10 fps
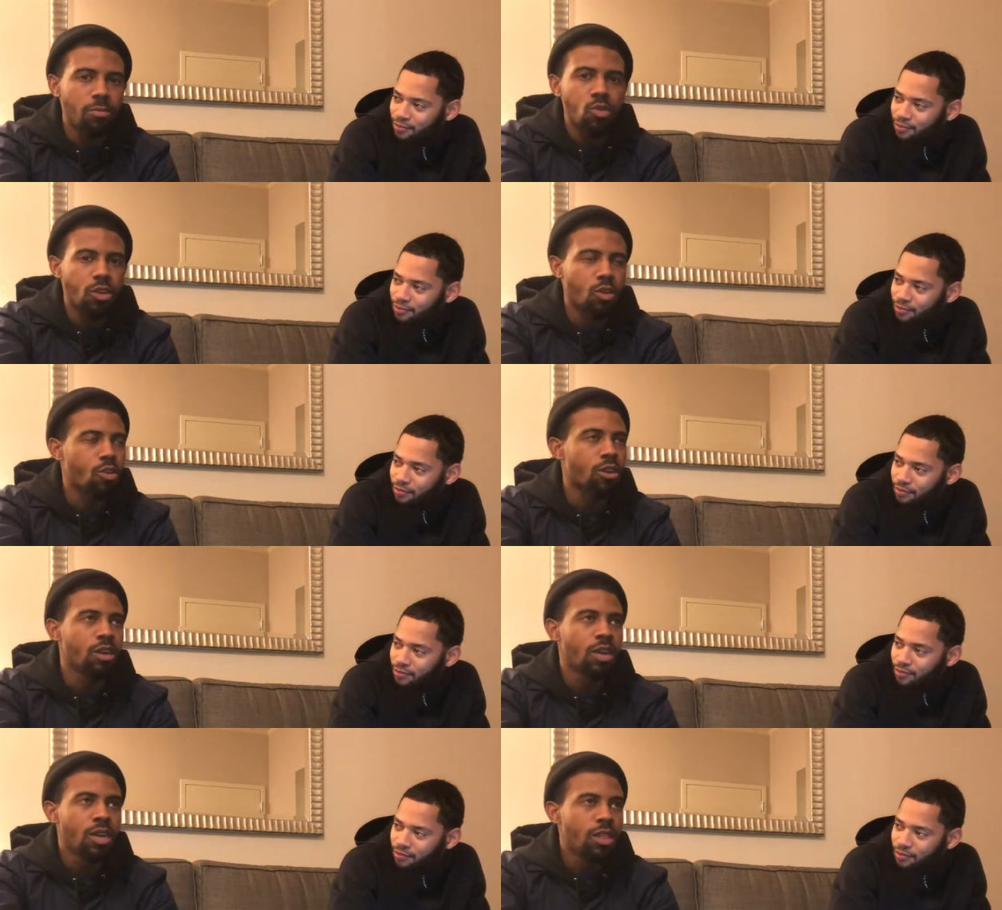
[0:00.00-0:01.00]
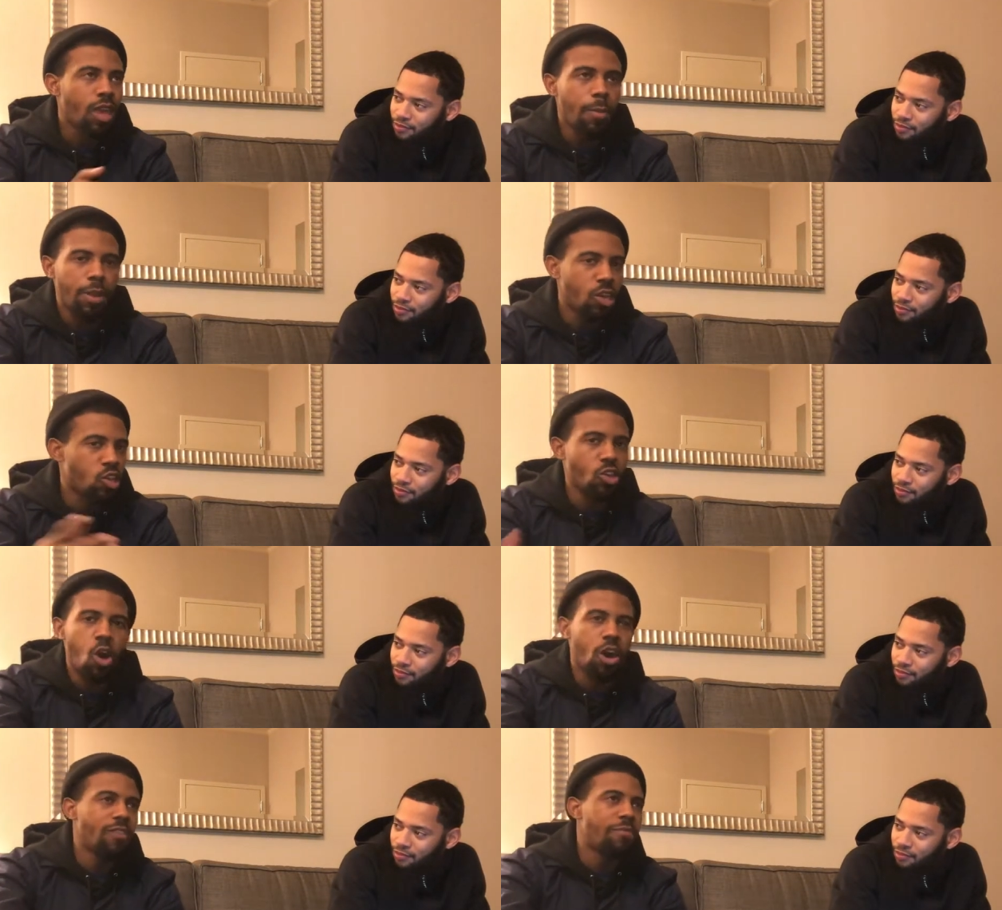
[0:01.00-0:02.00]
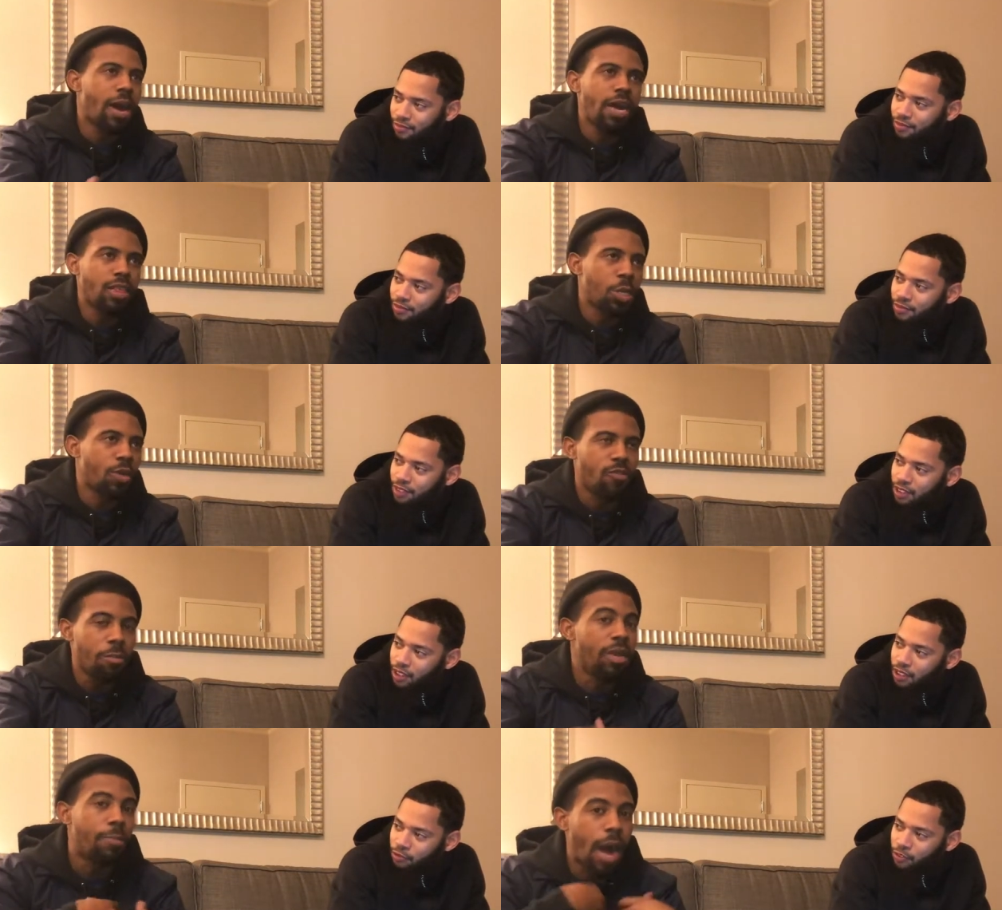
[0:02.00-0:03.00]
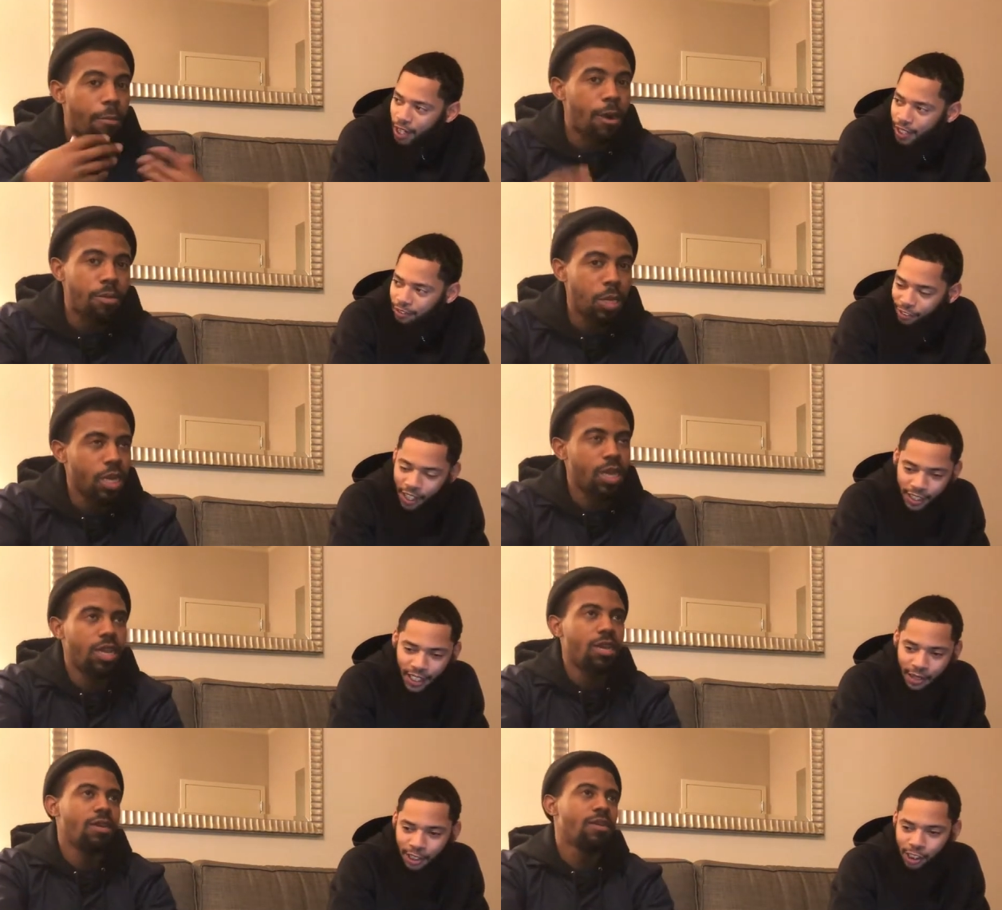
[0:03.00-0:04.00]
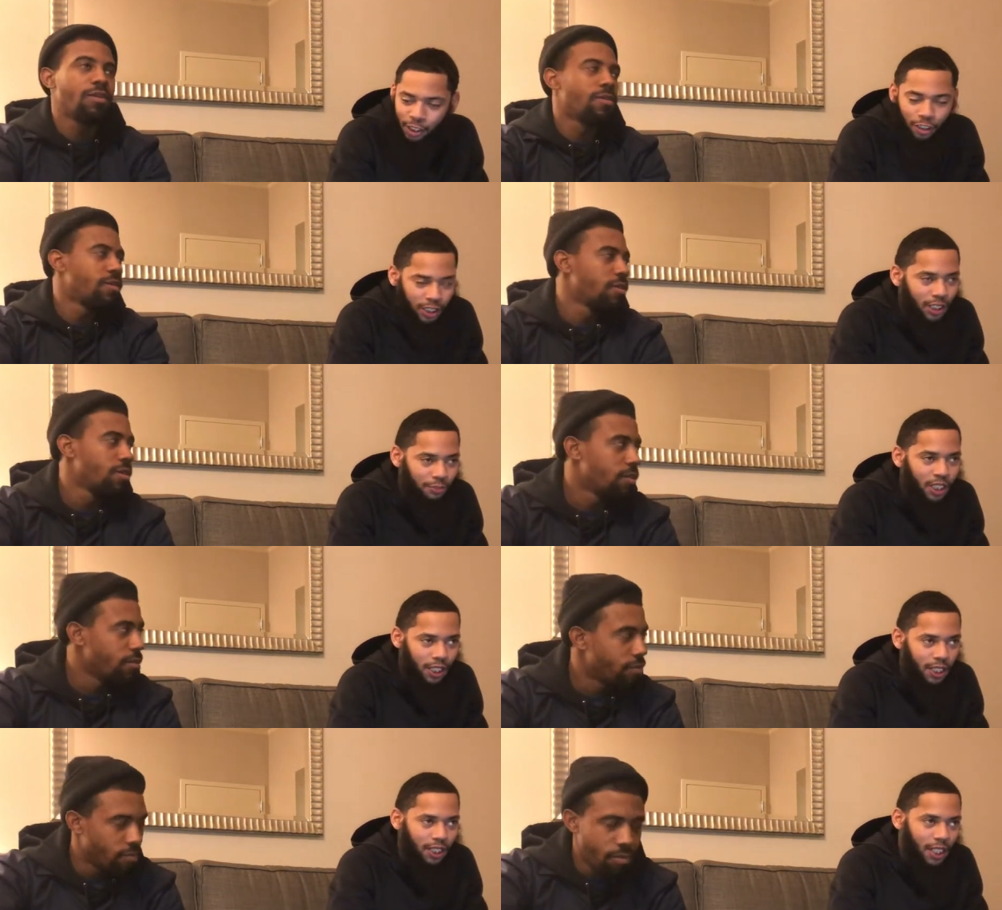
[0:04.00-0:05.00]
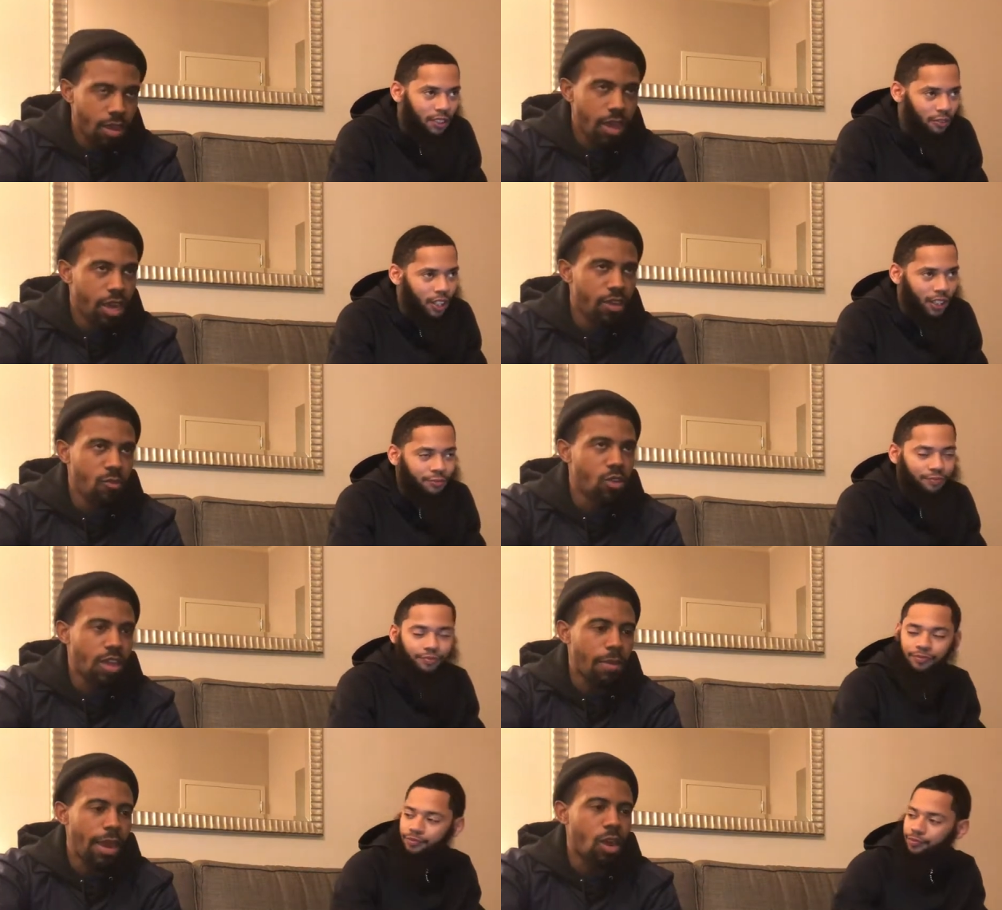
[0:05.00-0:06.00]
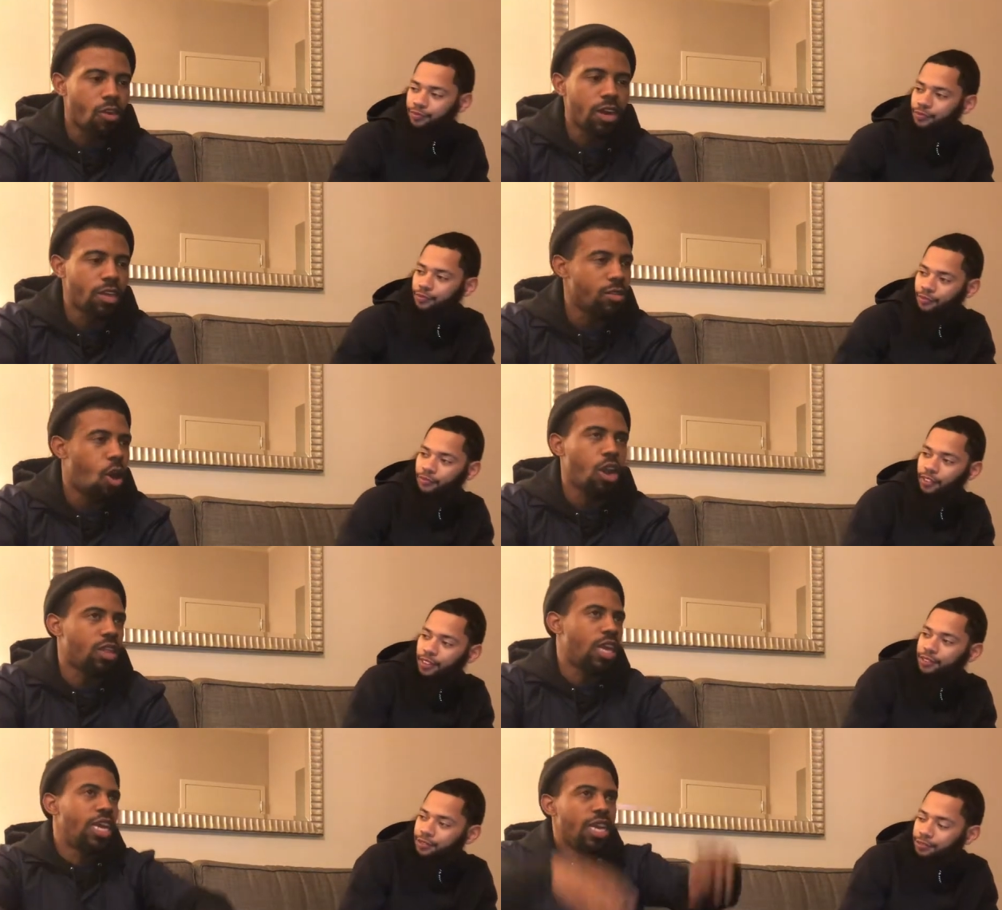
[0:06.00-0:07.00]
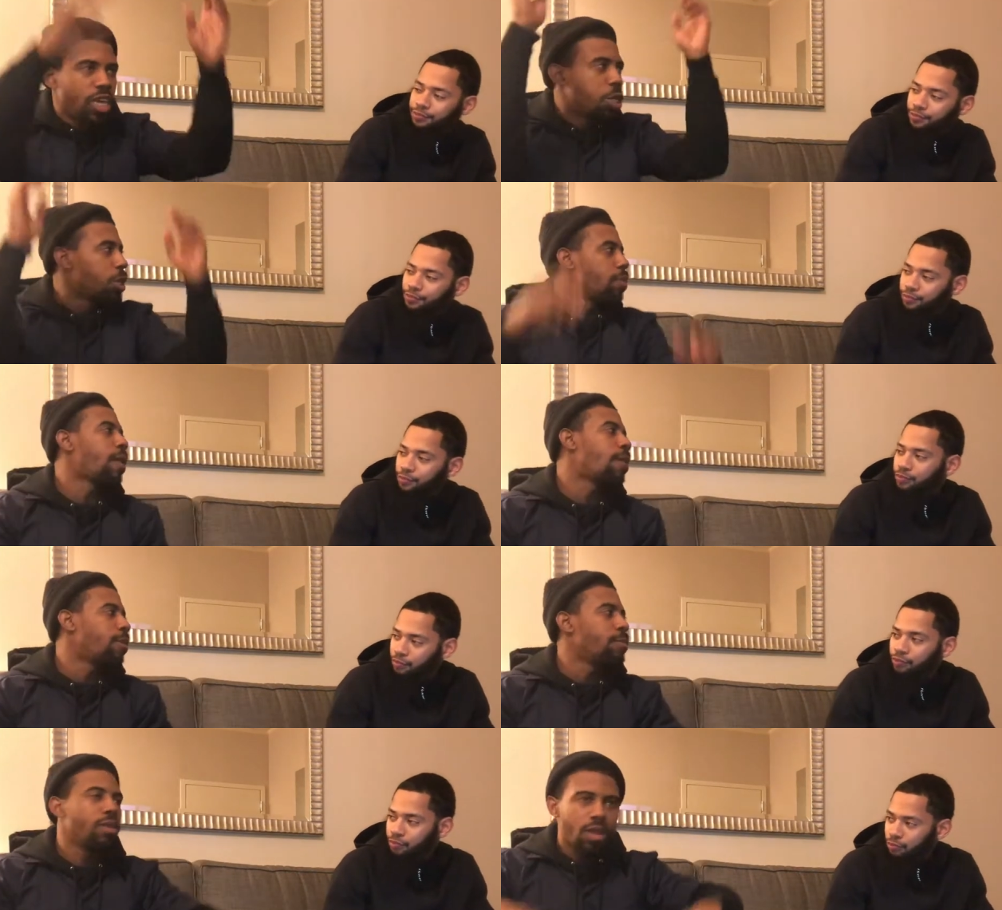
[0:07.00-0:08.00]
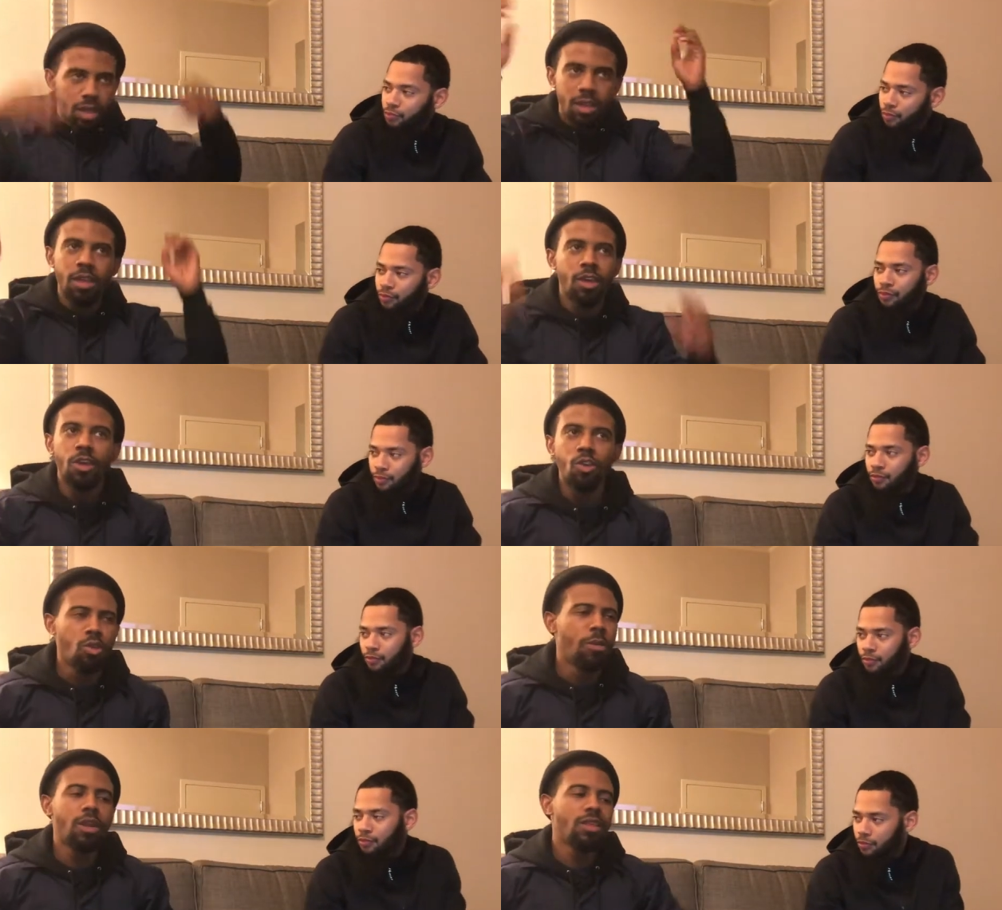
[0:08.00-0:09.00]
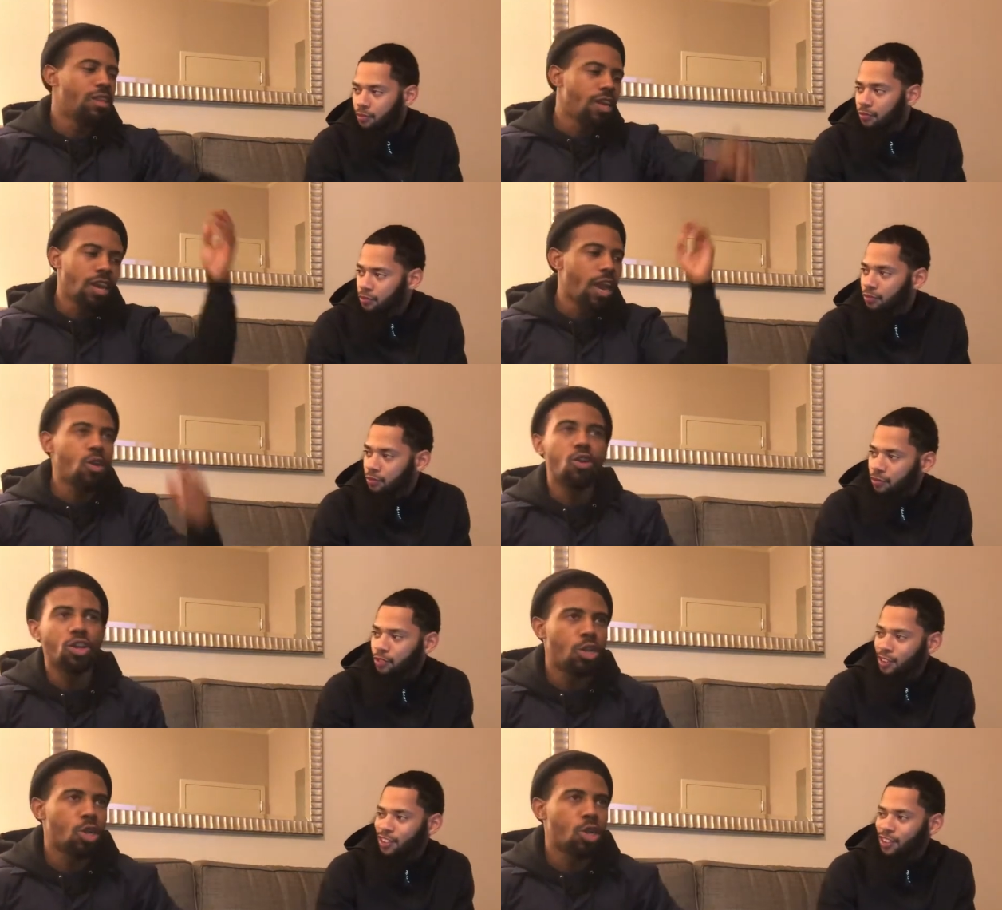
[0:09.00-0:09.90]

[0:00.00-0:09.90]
Speaker 1: music or type in a song of mine and shit for me to pop right, up and right, shit. name of the
Speaker 2: song and some shit like that. Yeah, right. you
Speaker 1: just type ARA's, all this Indian shit to pop up and then you but this nigga ain't on this